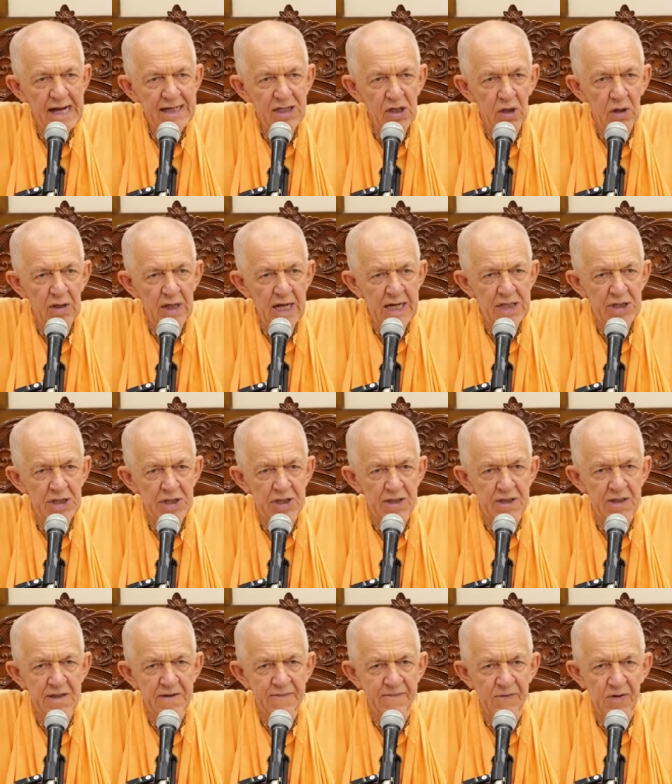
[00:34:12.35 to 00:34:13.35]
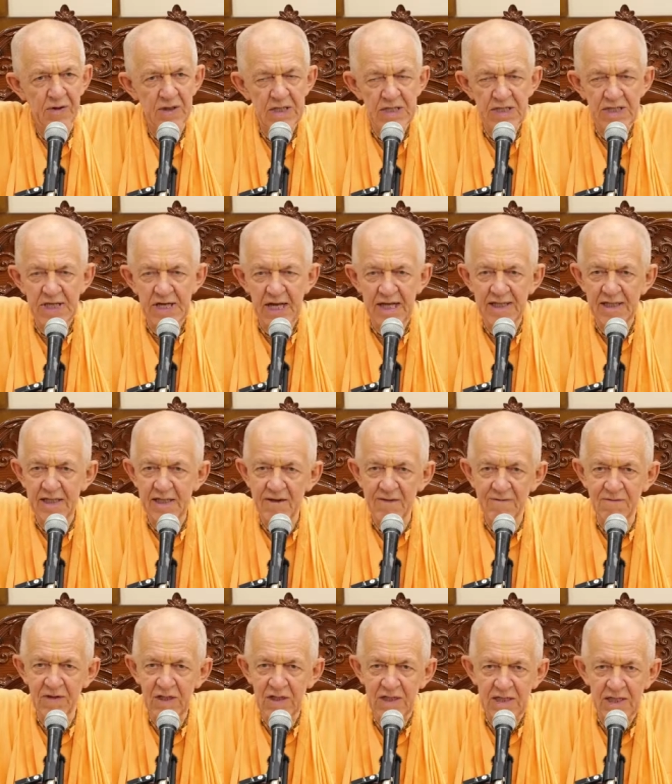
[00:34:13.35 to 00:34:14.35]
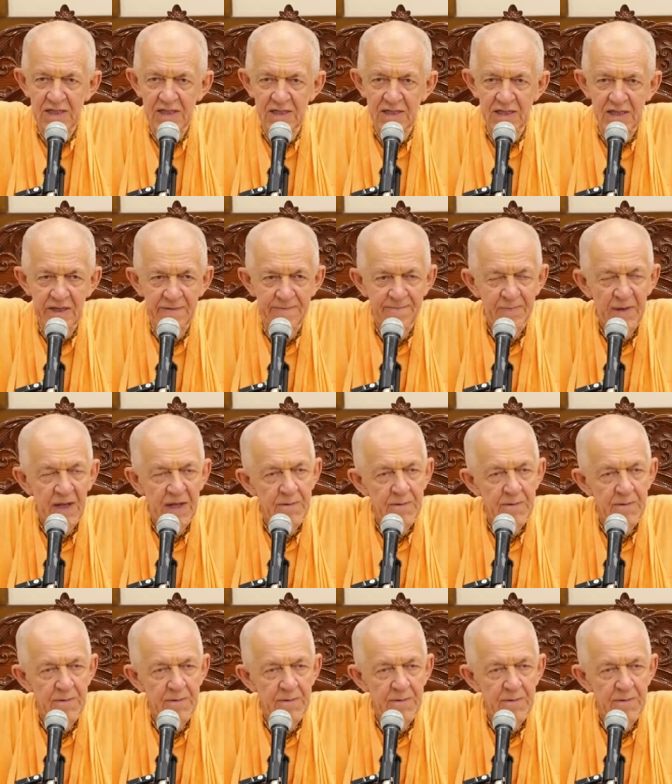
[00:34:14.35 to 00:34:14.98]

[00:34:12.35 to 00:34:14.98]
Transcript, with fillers: regulations for these activities.